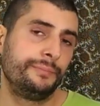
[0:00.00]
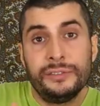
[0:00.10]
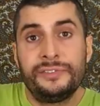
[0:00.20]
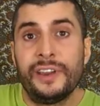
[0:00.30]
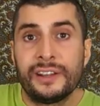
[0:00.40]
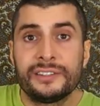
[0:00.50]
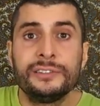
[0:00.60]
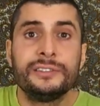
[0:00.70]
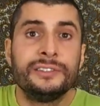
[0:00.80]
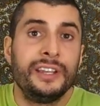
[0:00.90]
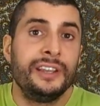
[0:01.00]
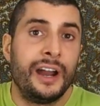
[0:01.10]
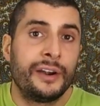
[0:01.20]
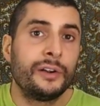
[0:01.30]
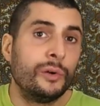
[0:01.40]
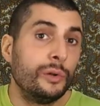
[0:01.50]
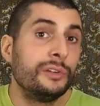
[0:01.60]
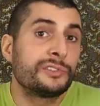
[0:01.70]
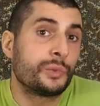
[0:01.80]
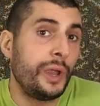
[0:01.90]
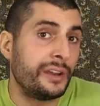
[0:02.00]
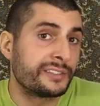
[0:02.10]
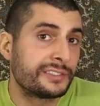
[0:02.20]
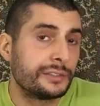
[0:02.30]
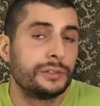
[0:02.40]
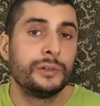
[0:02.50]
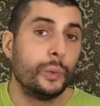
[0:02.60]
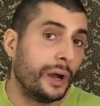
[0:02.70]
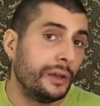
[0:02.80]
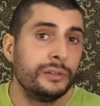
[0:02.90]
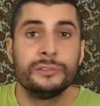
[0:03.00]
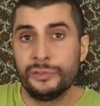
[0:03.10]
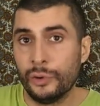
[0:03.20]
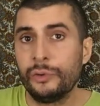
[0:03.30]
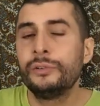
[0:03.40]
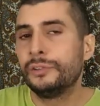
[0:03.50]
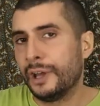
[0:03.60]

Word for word: In fact, they are all squares 1, 4,